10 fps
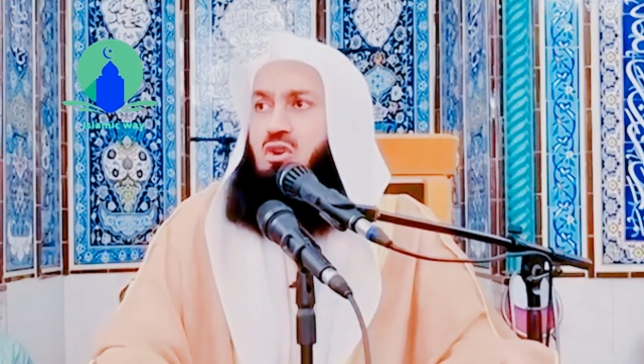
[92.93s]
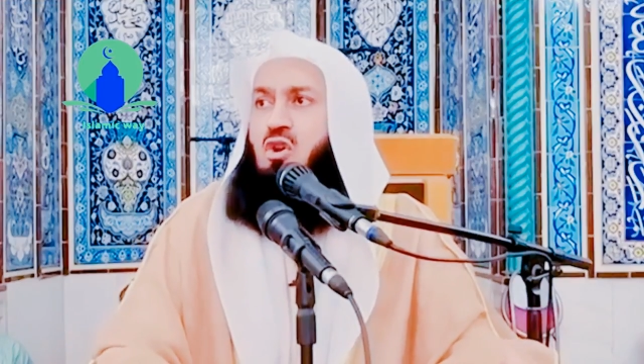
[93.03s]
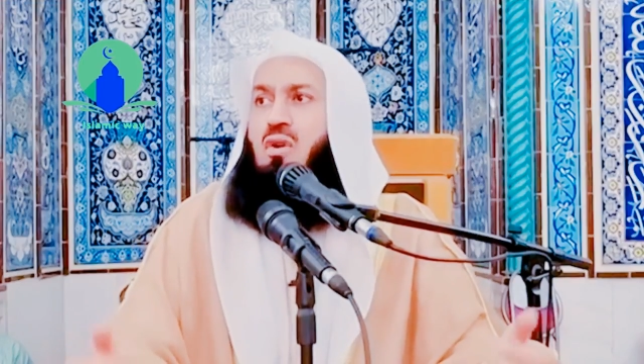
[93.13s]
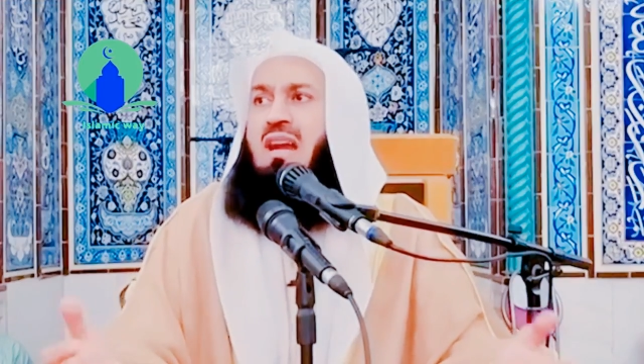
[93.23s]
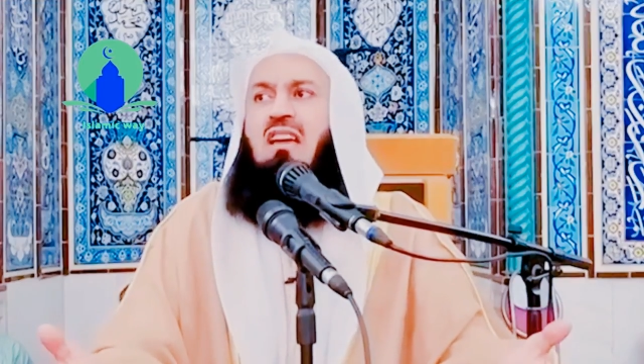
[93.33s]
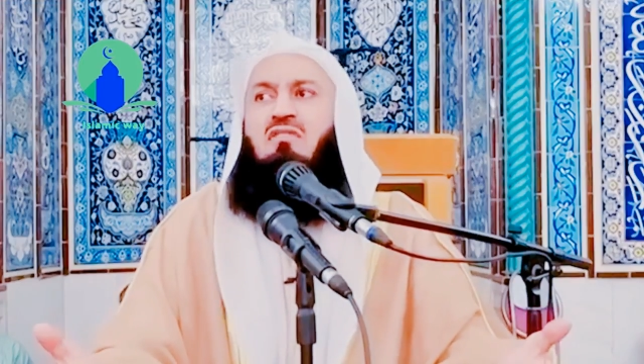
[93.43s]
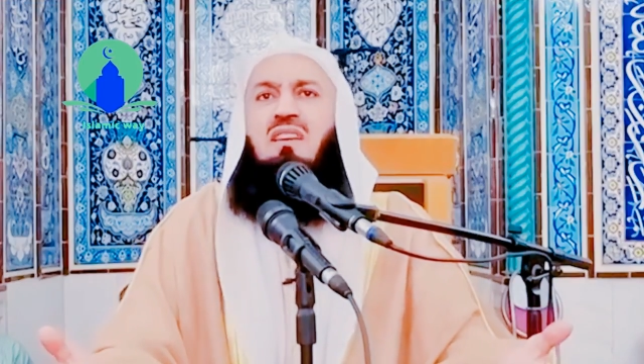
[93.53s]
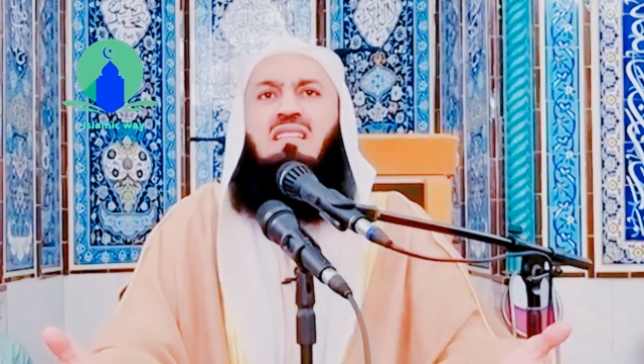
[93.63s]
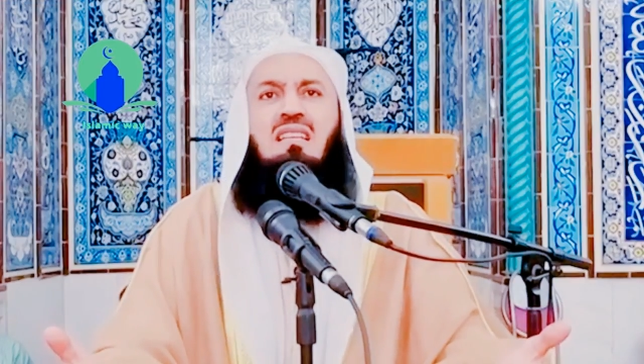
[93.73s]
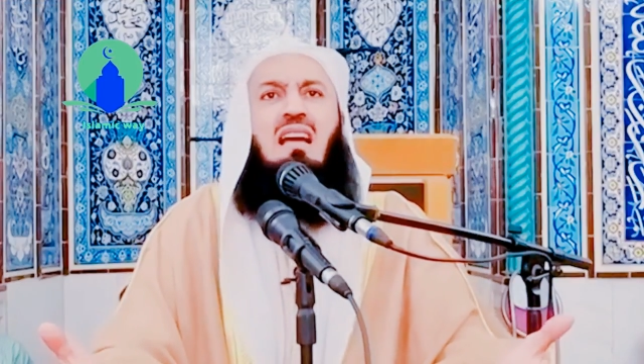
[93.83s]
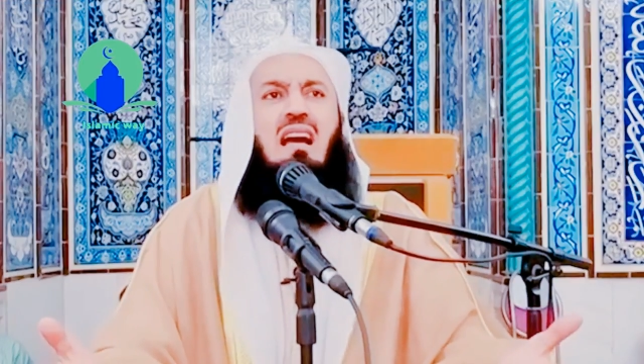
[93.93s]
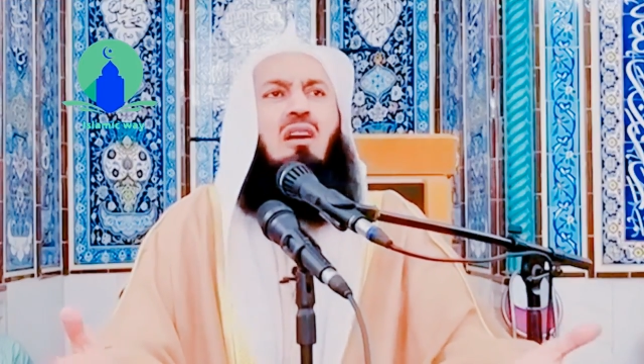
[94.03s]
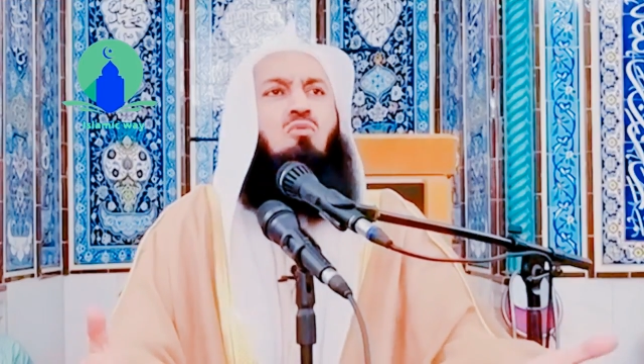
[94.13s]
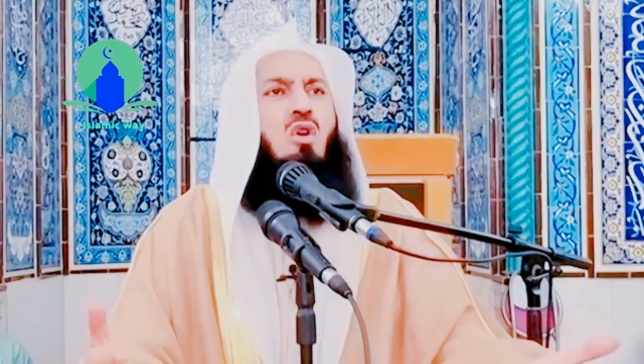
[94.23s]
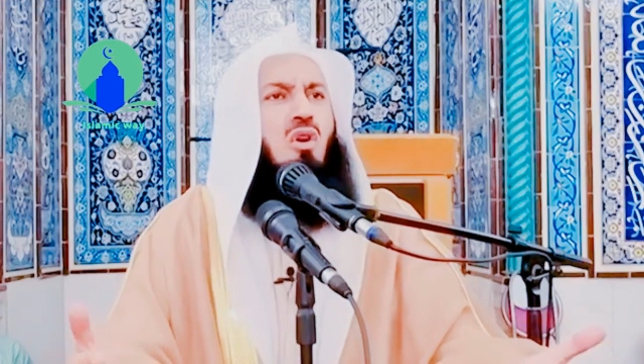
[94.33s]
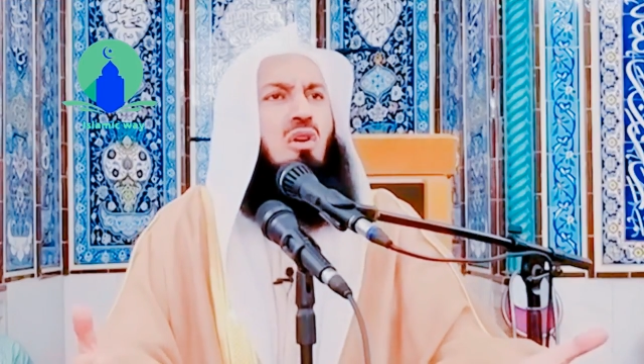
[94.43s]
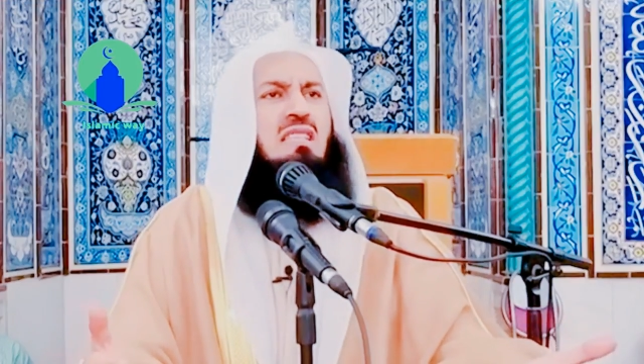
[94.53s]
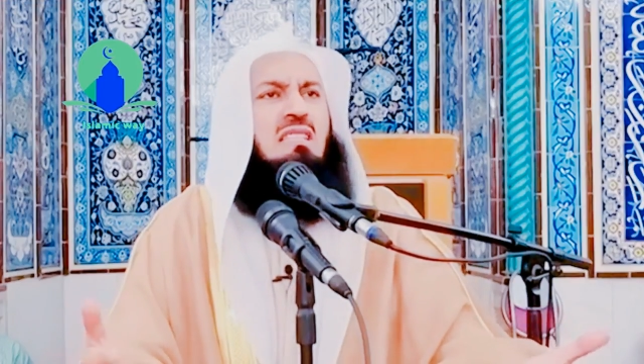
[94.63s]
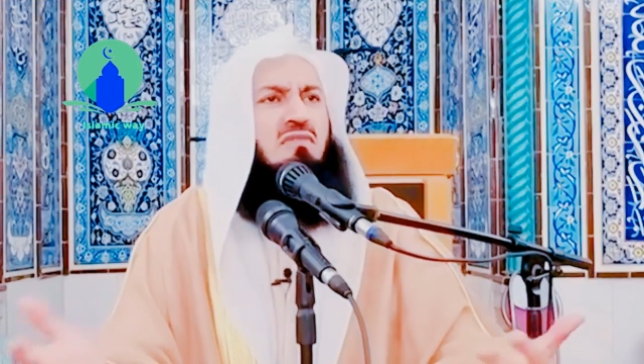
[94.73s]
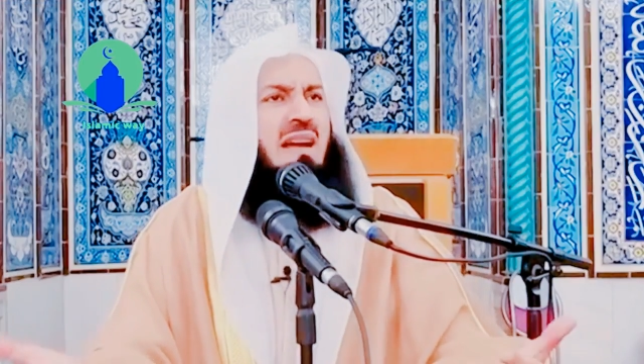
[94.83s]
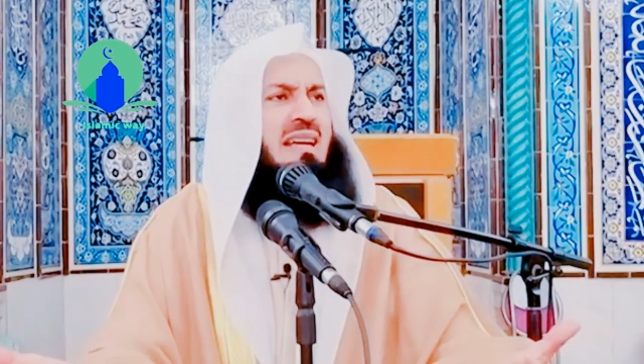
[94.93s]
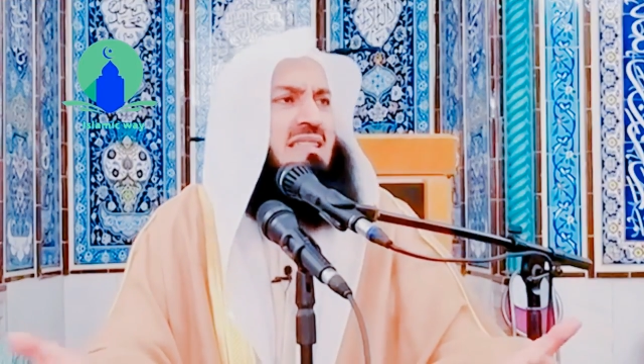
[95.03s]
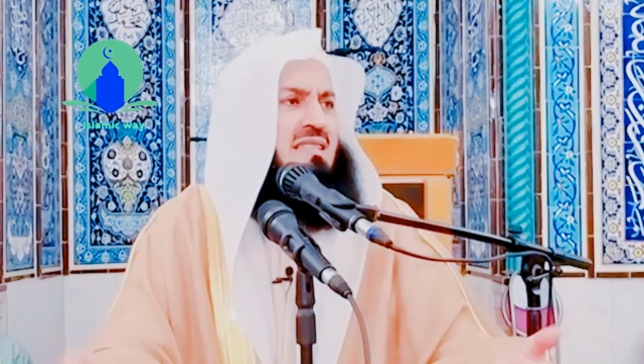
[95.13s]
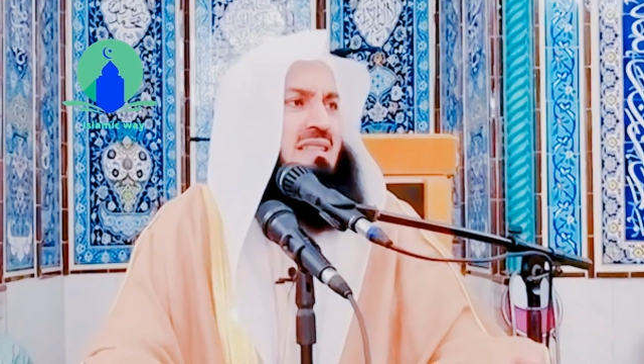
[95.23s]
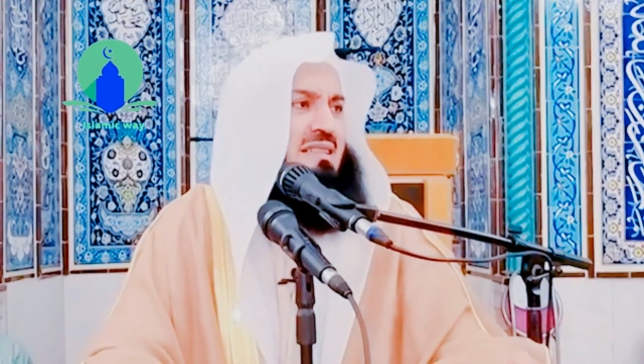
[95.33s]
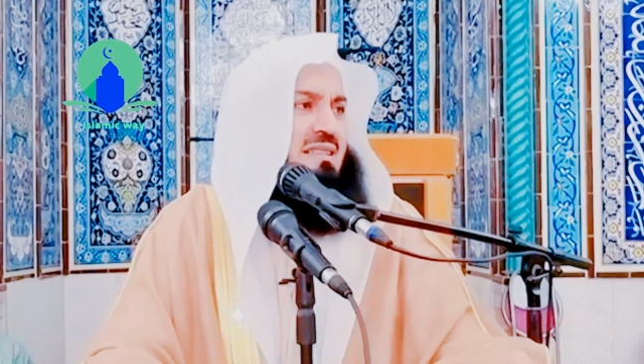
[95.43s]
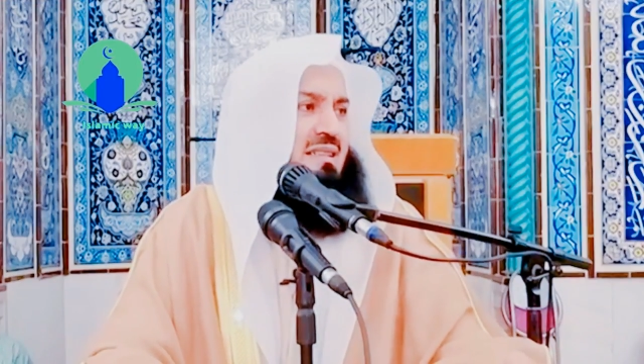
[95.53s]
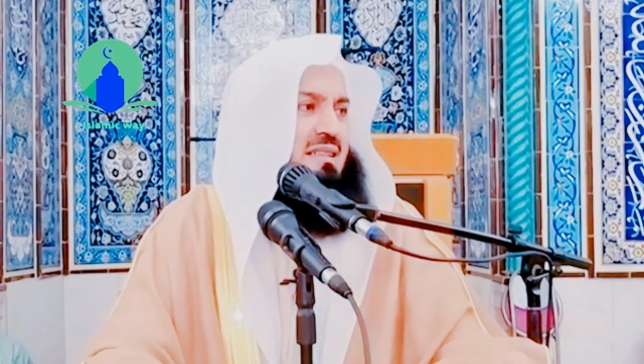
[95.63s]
Your whole life is a war. It's a fight.